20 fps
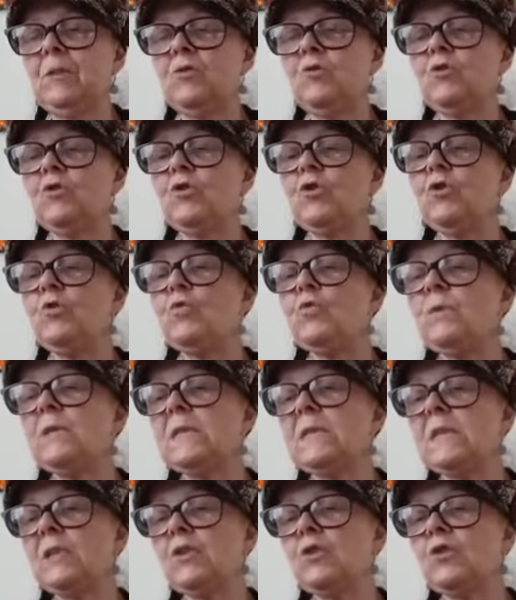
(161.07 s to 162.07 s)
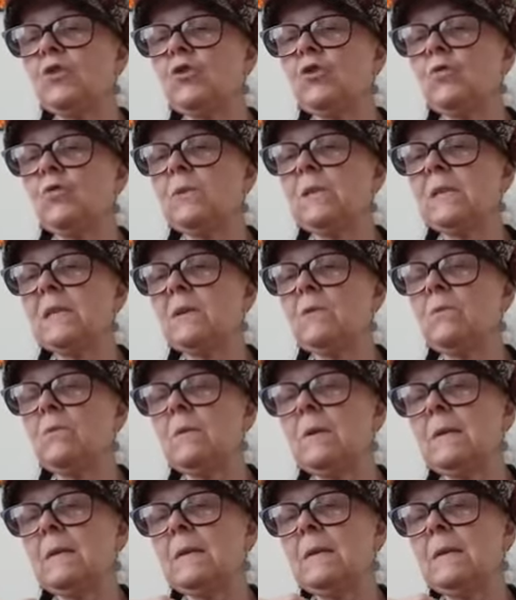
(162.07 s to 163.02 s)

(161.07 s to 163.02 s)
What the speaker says: juicy, juicy. Ooh,